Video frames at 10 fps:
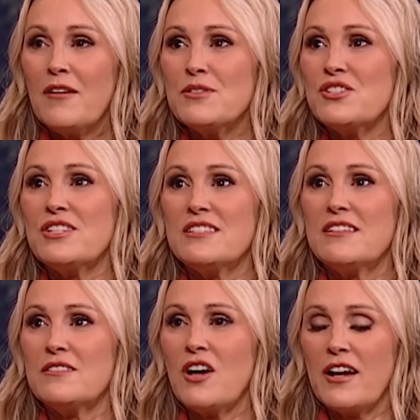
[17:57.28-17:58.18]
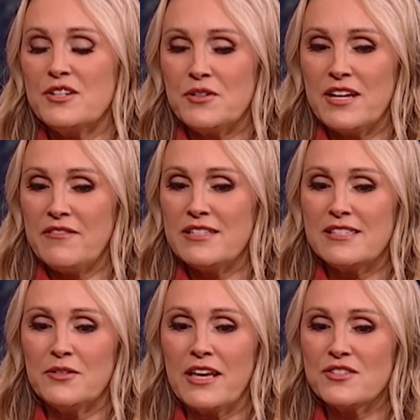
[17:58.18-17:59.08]
I was just talking to a Navy
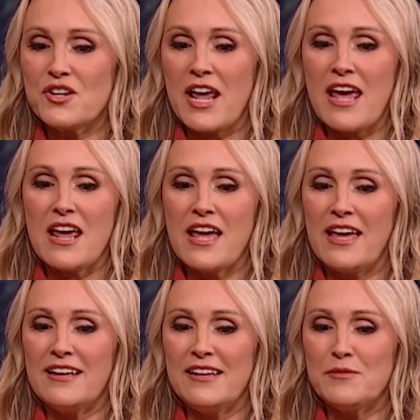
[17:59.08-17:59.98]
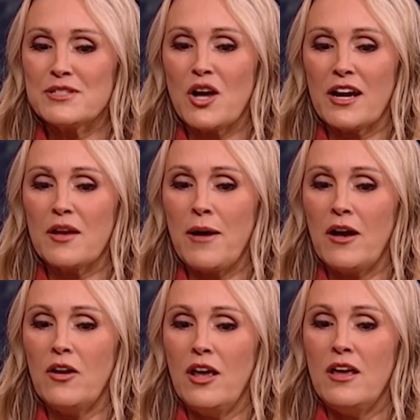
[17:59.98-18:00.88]
SEAL yesterday, and he was talking
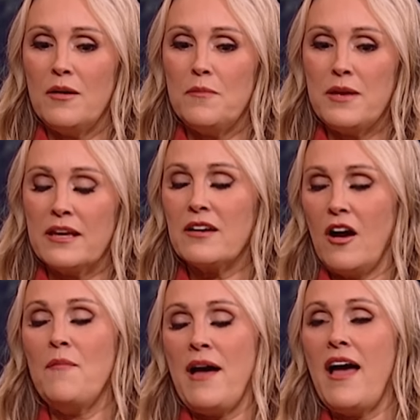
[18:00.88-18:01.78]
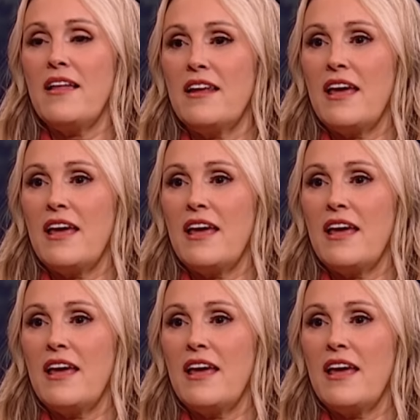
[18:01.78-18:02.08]
about being in combat.